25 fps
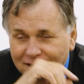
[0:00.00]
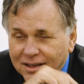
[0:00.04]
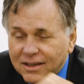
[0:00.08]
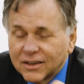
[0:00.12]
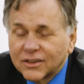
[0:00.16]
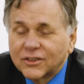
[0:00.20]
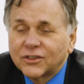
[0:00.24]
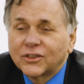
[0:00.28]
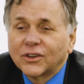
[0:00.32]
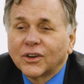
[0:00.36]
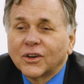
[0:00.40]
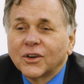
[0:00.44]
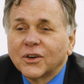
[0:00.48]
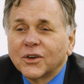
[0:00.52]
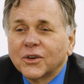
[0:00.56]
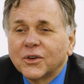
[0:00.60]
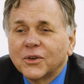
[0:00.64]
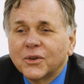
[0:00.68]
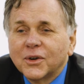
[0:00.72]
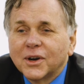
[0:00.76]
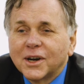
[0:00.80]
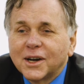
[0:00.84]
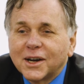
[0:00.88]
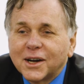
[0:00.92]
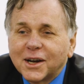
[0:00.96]

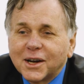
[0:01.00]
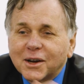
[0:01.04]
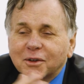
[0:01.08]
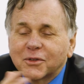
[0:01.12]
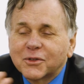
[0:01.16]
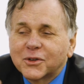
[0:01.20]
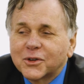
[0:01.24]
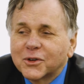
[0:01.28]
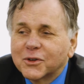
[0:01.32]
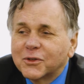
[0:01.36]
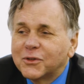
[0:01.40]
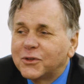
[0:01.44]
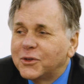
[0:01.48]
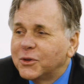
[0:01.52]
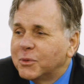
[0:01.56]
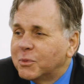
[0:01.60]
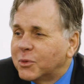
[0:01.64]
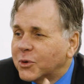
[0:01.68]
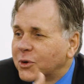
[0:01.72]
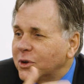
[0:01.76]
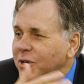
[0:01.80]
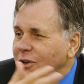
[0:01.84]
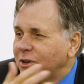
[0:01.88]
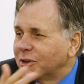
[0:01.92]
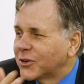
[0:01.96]
So after a few
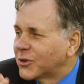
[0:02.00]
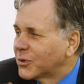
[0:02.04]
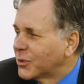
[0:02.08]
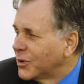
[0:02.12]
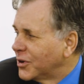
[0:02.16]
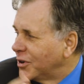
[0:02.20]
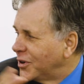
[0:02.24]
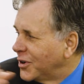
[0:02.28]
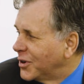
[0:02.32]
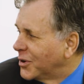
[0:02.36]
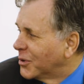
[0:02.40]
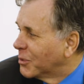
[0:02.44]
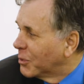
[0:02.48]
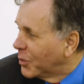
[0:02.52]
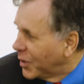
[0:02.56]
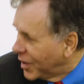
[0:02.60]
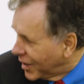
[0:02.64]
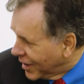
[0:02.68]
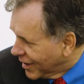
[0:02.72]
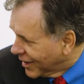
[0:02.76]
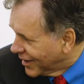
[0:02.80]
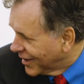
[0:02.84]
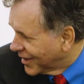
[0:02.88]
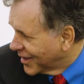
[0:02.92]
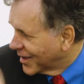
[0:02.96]
more years, we didn't win
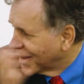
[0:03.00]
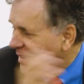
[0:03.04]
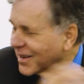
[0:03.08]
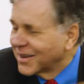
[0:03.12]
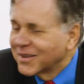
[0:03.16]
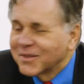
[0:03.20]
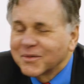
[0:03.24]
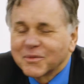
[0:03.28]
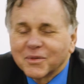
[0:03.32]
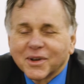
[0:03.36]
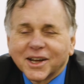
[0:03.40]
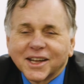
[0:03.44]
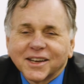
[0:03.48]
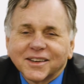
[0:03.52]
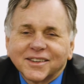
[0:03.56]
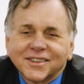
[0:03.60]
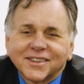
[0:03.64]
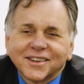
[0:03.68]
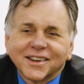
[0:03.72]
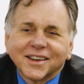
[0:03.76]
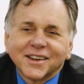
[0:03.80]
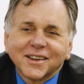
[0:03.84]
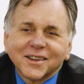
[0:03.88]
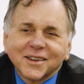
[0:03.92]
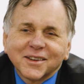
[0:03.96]
it. But
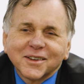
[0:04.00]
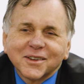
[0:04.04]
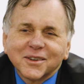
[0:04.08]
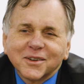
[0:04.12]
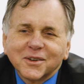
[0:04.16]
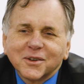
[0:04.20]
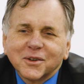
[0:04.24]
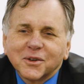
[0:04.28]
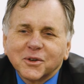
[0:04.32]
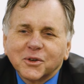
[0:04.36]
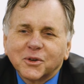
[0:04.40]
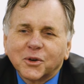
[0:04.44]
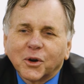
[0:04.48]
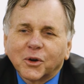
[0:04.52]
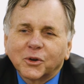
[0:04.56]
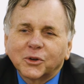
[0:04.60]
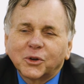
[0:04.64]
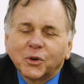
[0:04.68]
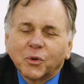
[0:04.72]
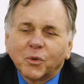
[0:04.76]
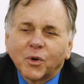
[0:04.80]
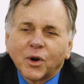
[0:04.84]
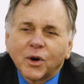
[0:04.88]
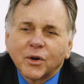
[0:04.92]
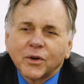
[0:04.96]

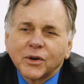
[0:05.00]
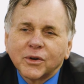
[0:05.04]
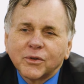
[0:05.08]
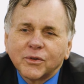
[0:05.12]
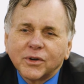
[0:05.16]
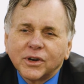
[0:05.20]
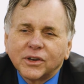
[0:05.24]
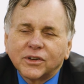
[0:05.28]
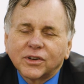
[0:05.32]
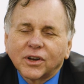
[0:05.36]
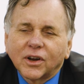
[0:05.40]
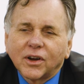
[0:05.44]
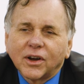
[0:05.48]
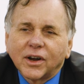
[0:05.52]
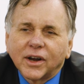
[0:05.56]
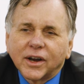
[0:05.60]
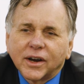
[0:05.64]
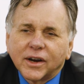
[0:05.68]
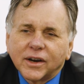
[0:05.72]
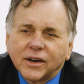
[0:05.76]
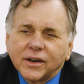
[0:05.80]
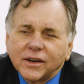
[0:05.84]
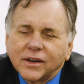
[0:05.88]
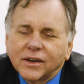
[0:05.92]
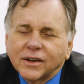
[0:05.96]
Dr. Warren
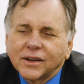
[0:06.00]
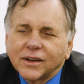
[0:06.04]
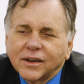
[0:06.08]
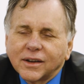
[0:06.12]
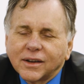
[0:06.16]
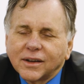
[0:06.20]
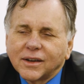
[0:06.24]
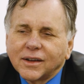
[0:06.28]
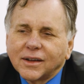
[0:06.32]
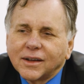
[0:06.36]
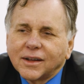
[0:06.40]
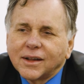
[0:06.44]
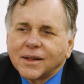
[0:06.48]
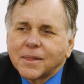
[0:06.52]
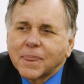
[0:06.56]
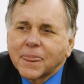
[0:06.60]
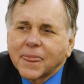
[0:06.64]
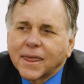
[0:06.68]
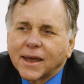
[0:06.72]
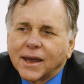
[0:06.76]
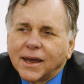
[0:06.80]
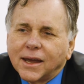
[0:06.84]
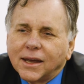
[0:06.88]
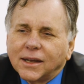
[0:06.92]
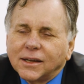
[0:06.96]
retired,
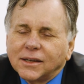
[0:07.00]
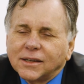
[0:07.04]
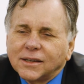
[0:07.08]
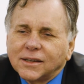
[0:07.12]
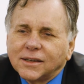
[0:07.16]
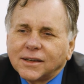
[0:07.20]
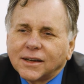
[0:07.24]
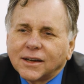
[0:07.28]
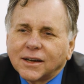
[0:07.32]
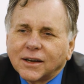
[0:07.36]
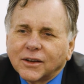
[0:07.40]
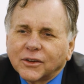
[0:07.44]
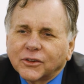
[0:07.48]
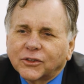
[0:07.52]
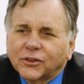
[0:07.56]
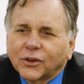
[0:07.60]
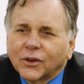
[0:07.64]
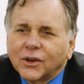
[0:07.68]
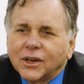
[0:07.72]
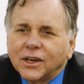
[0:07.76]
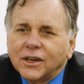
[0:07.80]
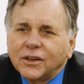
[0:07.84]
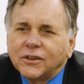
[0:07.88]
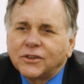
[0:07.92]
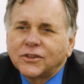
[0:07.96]
and uh, so
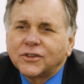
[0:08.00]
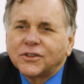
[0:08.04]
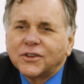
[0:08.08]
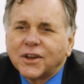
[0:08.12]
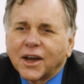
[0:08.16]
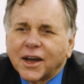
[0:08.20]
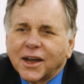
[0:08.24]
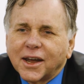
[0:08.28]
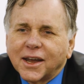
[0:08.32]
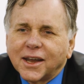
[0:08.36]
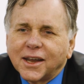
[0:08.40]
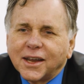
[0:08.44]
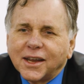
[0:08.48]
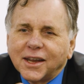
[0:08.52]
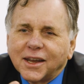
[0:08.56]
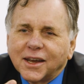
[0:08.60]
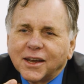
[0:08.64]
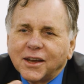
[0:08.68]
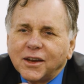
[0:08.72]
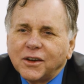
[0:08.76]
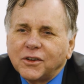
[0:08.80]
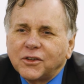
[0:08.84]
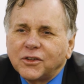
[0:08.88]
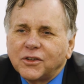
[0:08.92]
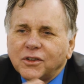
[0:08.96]
each day,
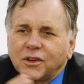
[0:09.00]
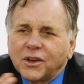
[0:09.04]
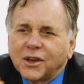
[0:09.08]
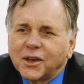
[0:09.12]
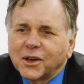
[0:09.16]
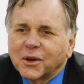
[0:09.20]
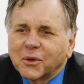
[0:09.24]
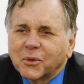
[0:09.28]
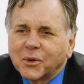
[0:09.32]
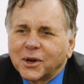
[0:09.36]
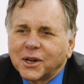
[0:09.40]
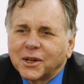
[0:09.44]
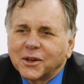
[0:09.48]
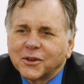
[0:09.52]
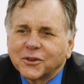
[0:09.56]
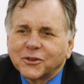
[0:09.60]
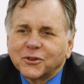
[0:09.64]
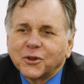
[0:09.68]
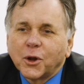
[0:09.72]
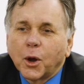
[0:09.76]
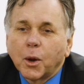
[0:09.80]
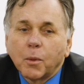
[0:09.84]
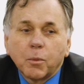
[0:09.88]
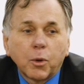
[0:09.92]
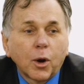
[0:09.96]
each year when there's
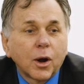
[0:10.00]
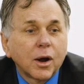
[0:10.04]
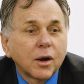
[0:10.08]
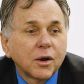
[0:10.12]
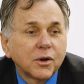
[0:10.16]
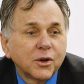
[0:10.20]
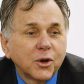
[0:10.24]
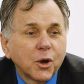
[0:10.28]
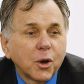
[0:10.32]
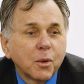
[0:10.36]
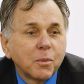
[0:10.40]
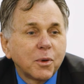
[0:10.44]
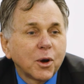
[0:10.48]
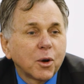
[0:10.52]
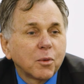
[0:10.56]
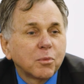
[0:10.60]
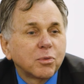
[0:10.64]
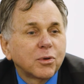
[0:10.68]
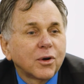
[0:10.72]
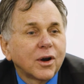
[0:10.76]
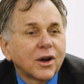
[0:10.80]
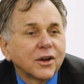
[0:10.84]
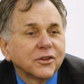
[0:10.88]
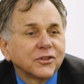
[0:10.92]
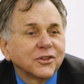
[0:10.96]
no Nobel
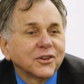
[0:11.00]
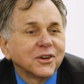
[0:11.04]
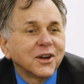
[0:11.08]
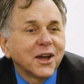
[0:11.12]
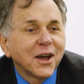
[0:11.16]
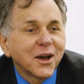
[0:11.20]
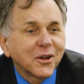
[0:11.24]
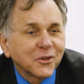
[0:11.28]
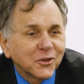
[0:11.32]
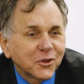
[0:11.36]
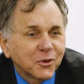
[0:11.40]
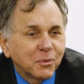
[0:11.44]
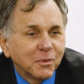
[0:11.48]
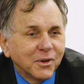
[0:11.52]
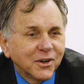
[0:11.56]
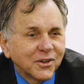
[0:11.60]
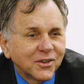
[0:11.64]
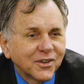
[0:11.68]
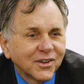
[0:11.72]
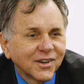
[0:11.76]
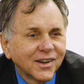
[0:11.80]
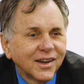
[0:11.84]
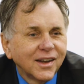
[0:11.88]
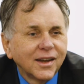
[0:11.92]
Prize announcement,